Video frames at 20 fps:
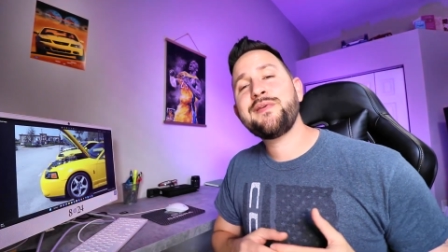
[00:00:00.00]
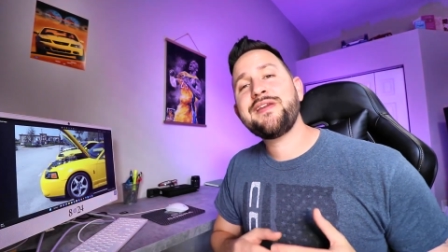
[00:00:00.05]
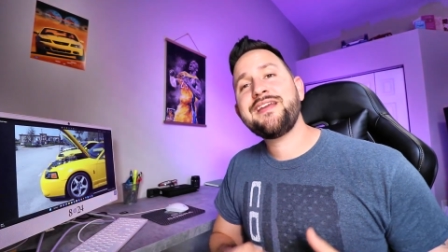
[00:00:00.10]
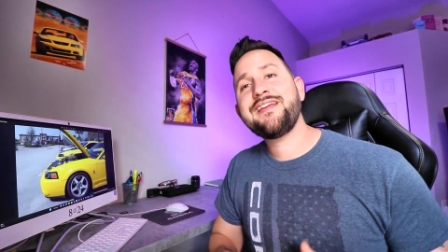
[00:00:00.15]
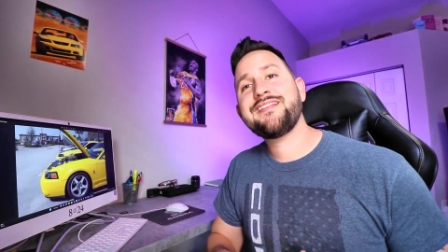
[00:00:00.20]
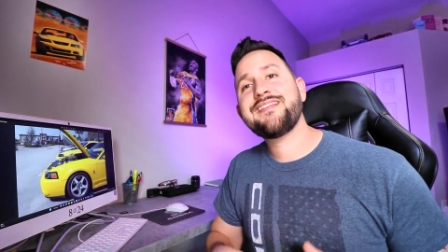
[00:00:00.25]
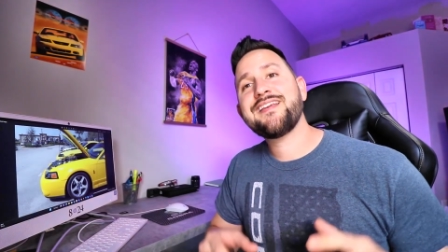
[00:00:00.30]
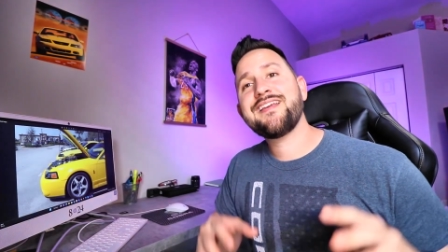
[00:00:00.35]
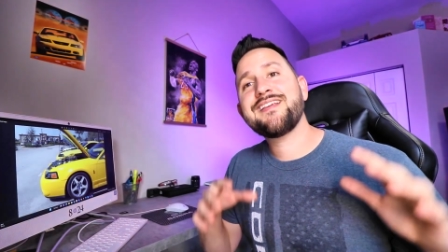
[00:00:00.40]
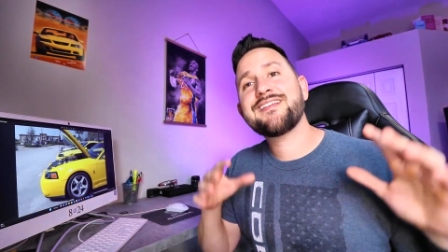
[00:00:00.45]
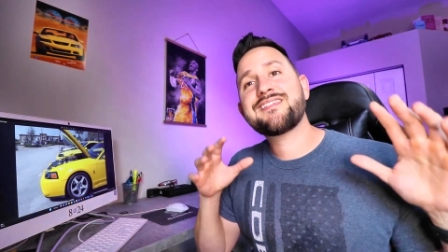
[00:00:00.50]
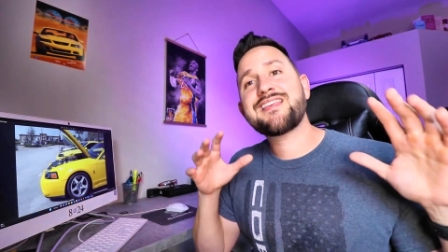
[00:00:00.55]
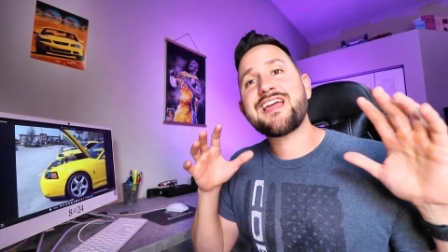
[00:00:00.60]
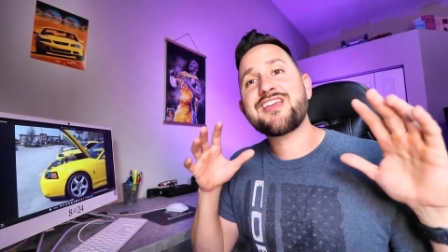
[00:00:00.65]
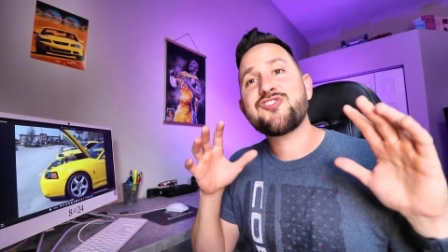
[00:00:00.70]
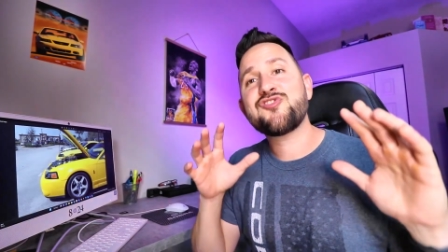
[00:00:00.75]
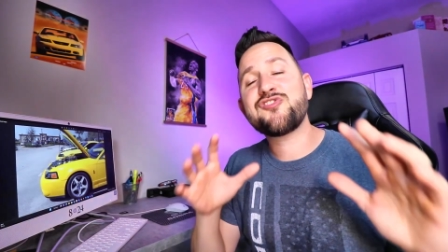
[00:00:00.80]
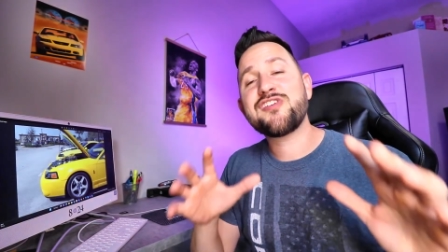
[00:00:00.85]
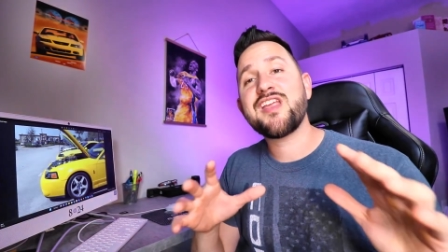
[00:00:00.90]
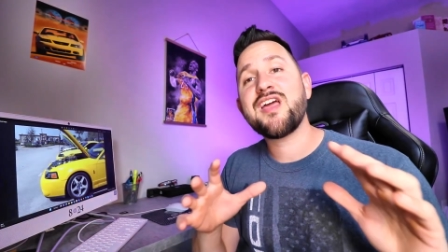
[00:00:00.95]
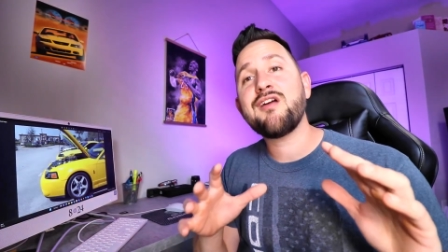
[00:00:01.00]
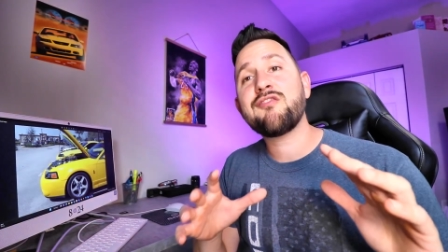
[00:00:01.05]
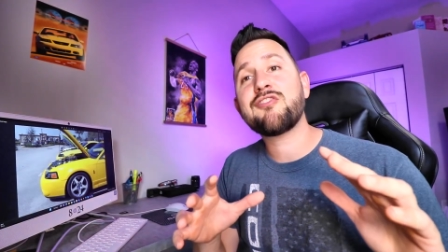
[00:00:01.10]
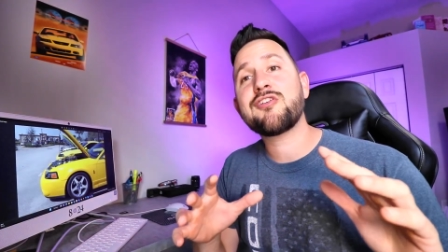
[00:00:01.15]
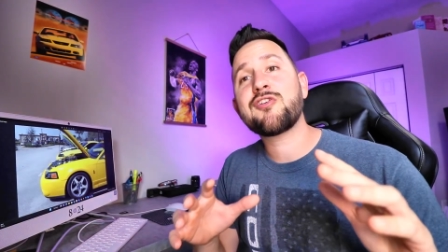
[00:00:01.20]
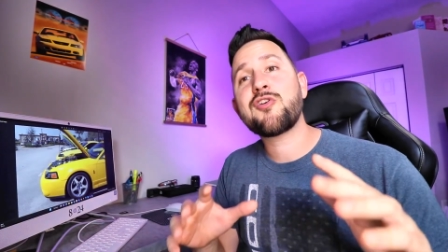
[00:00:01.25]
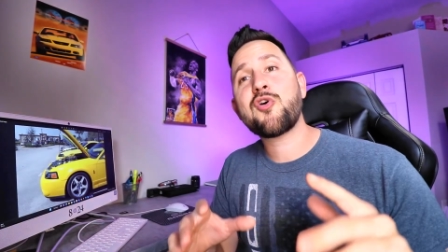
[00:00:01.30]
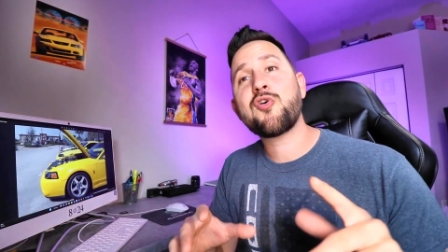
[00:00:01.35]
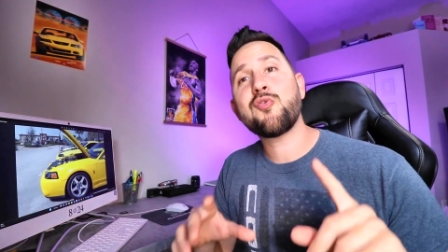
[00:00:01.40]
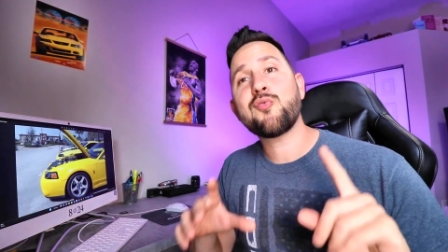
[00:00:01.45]
meet is that you
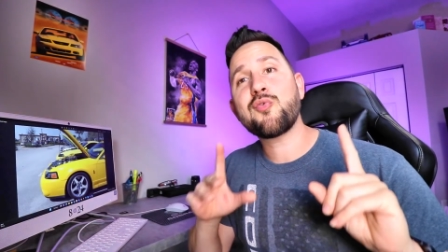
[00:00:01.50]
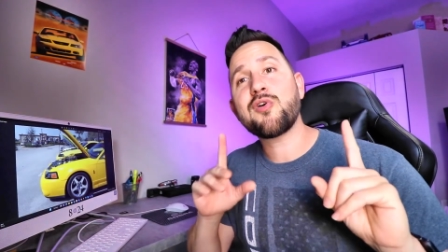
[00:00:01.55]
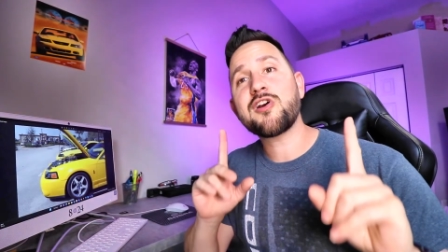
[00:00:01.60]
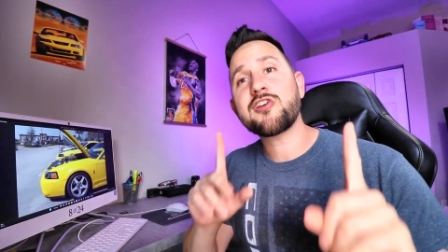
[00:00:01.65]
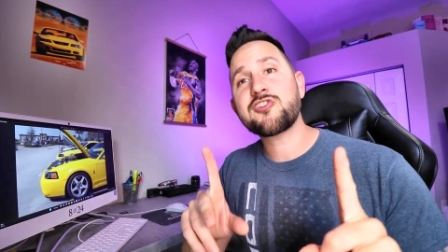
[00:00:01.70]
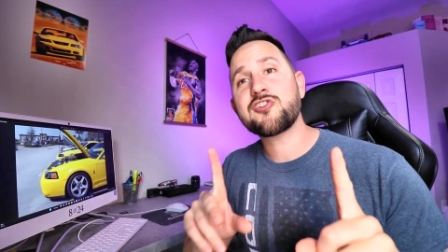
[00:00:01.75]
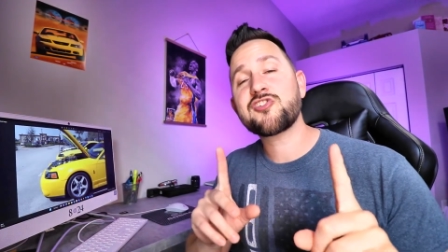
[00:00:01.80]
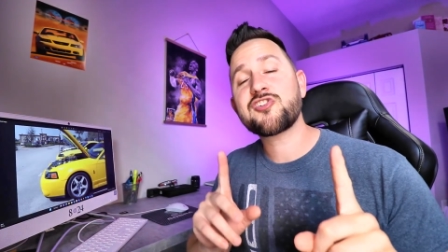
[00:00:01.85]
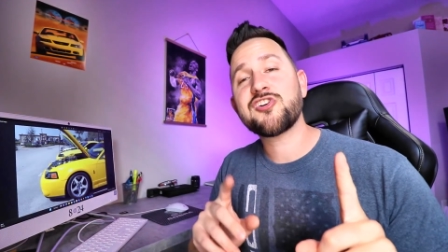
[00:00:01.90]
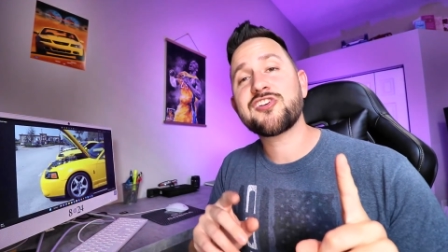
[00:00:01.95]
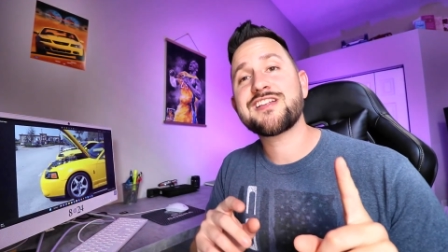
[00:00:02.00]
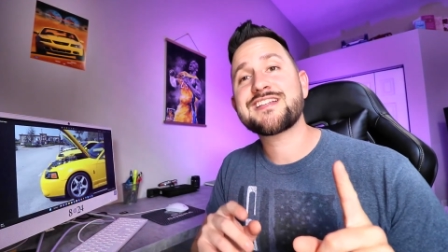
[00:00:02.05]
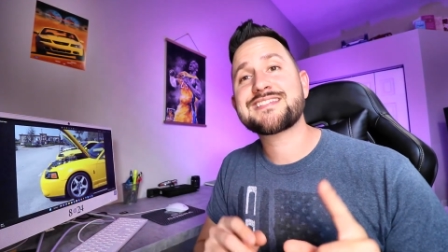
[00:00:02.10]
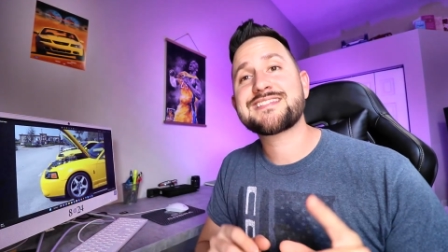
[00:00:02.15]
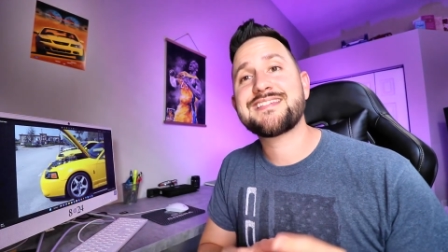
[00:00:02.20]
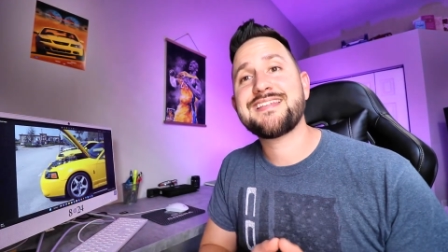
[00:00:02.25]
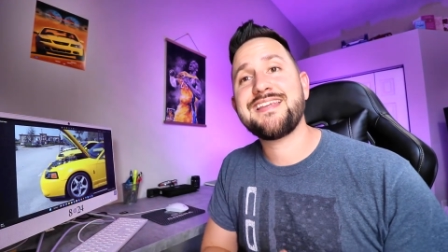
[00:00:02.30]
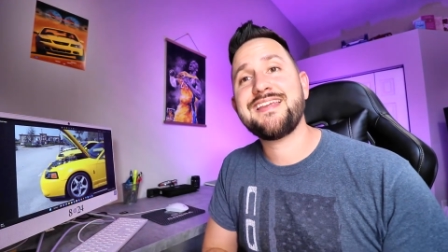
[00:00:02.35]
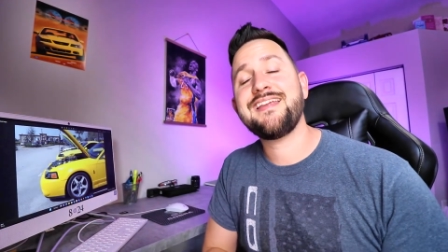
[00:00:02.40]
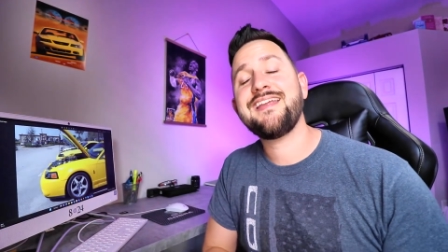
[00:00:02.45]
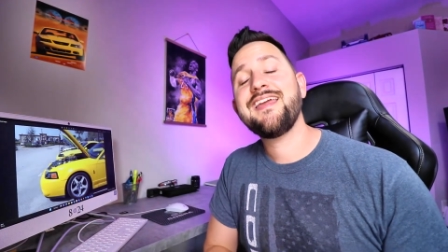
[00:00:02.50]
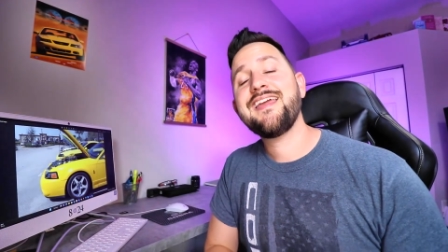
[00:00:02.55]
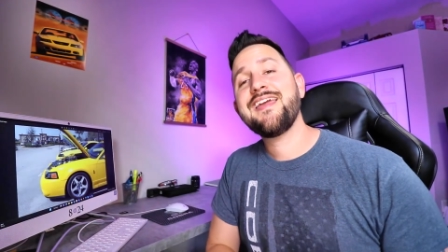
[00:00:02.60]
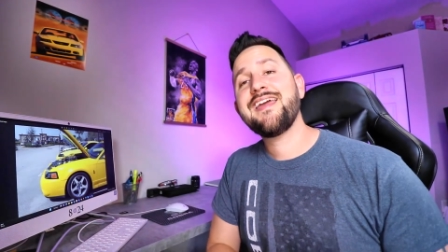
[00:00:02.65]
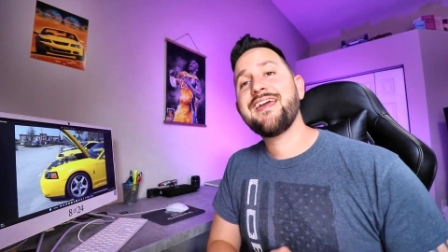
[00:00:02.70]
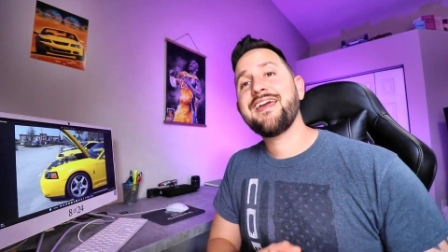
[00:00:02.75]
never know what you're gonna see